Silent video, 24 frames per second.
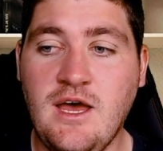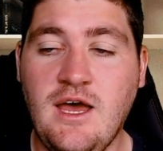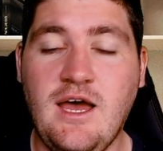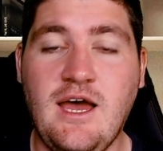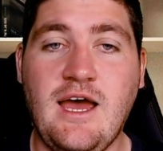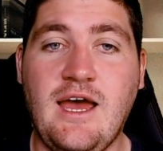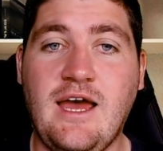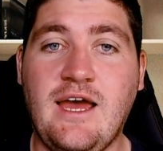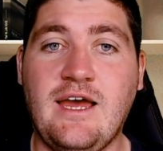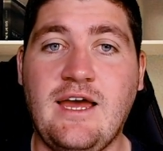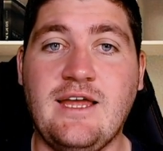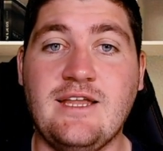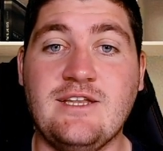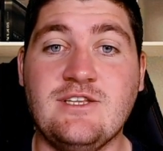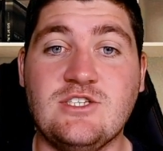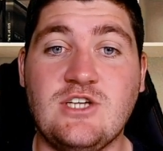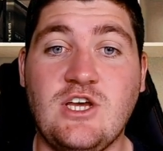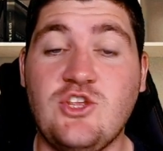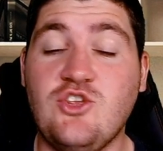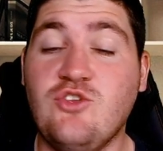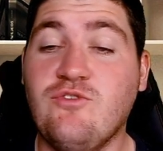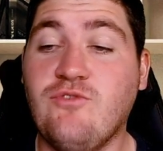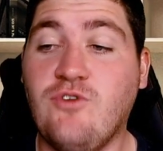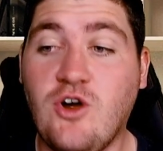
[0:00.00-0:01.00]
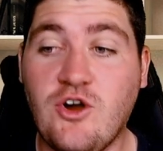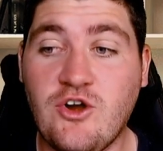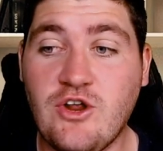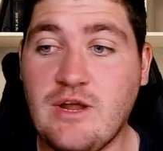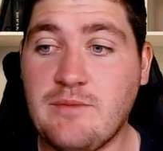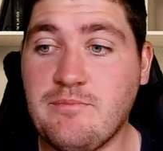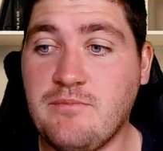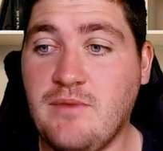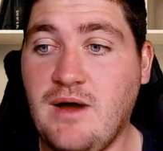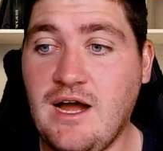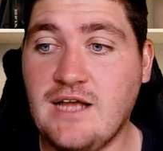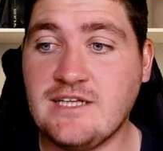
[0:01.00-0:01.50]
And uh, you've got to
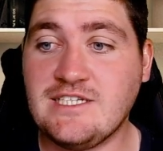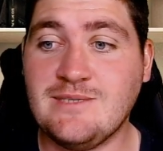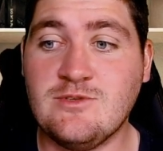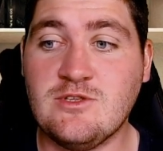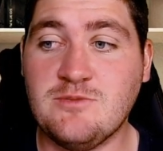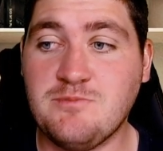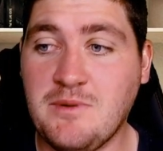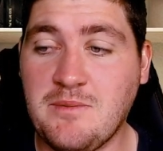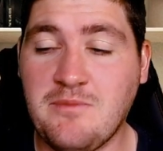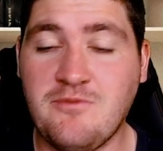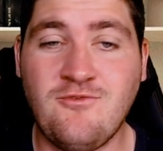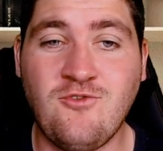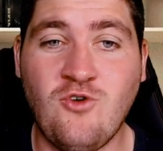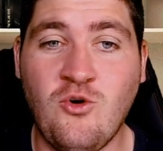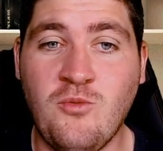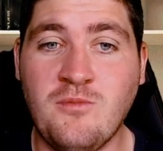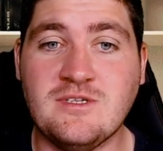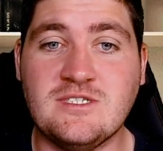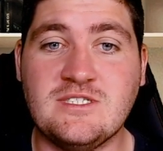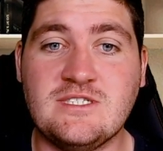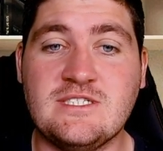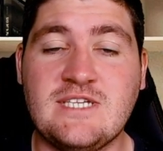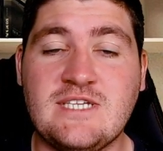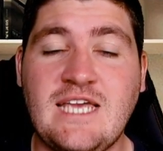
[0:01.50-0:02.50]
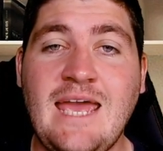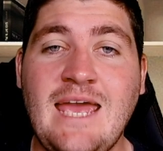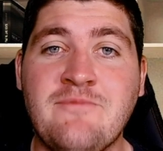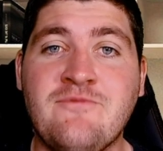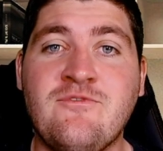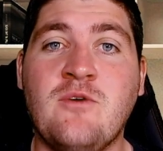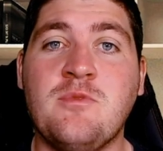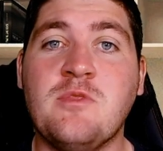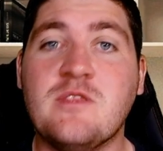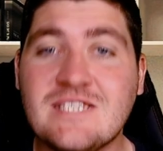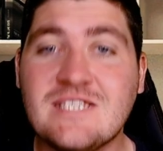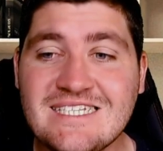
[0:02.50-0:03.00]
admire some of the big performances that came
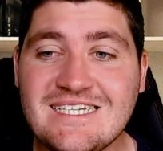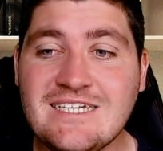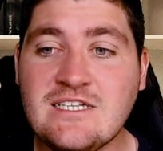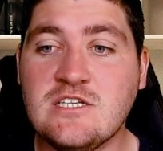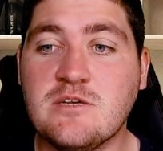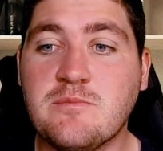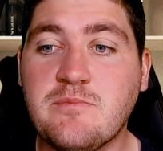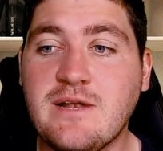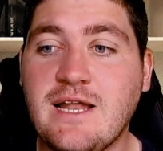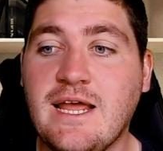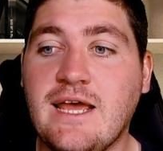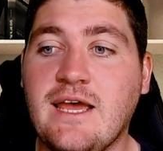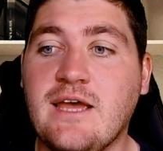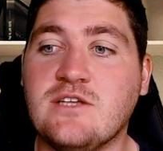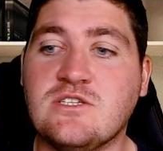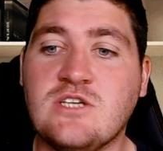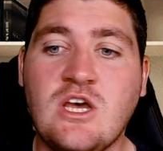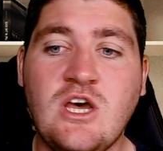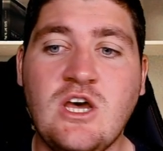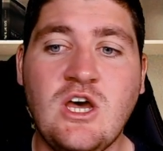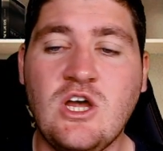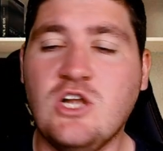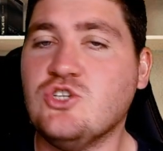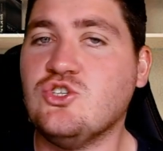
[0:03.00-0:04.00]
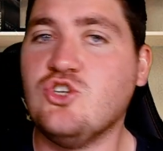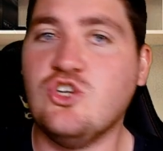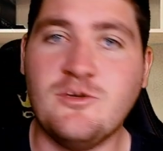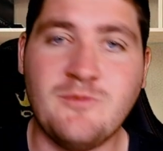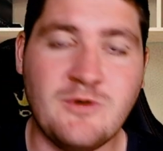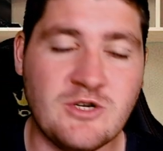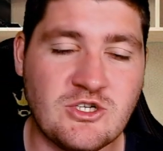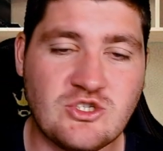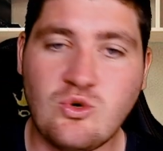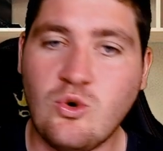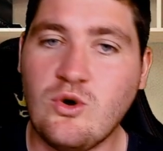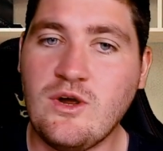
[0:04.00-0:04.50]
from the senior players. Julian
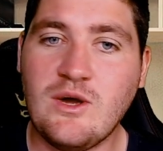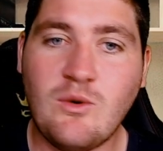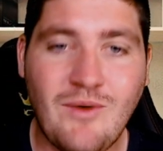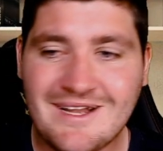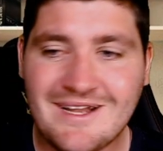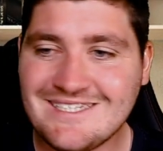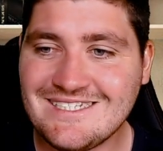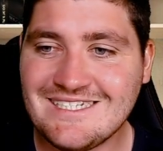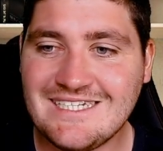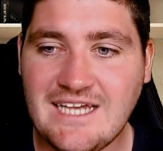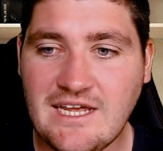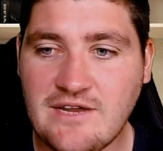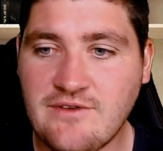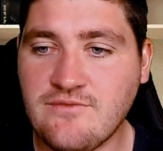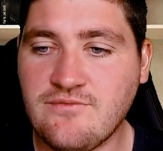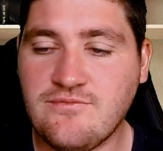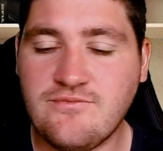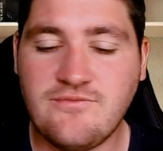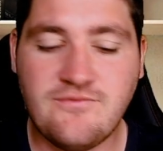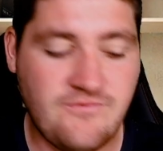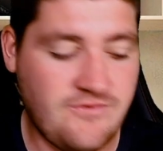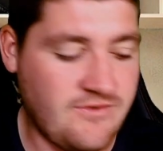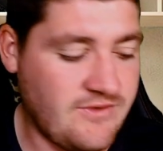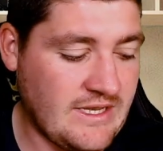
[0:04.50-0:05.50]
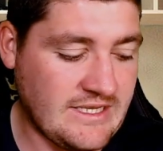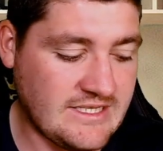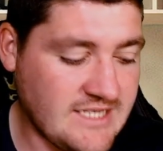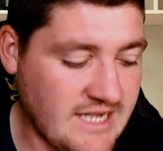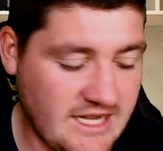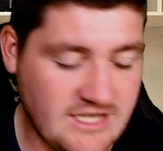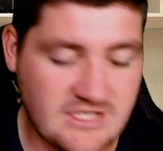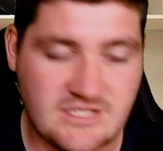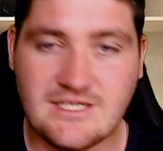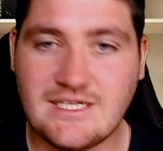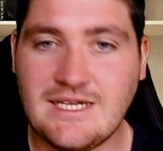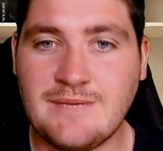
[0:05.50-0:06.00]
Montoya, once again,
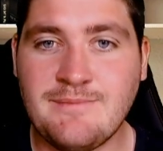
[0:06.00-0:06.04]
fantastic.